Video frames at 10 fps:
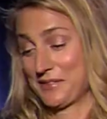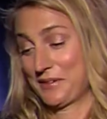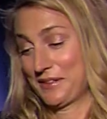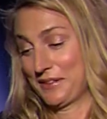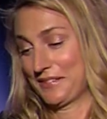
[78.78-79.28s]
So I'm
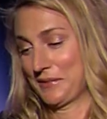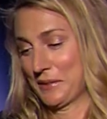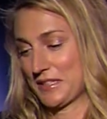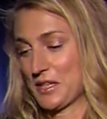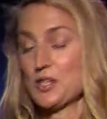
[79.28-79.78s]
gonna look at my
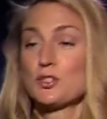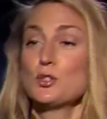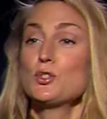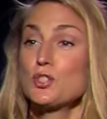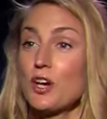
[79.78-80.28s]
notes. So
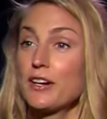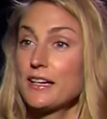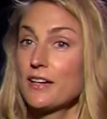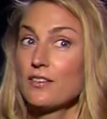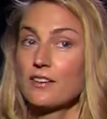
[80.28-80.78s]
you started
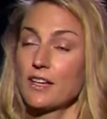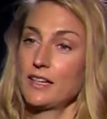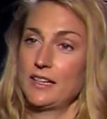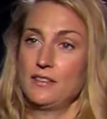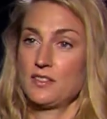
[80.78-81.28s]
out
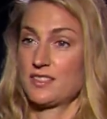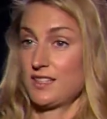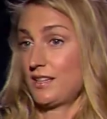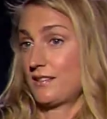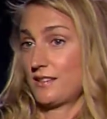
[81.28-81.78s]
like in the
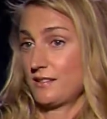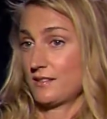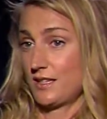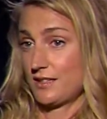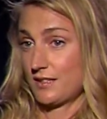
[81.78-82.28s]

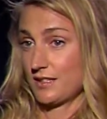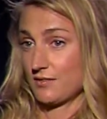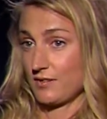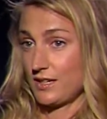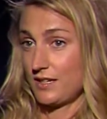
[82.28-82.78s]

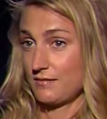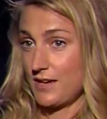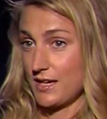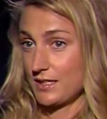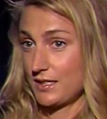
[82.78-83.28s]
60s, right?
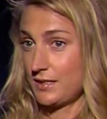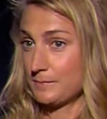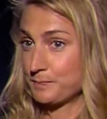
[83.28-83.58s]
Acting?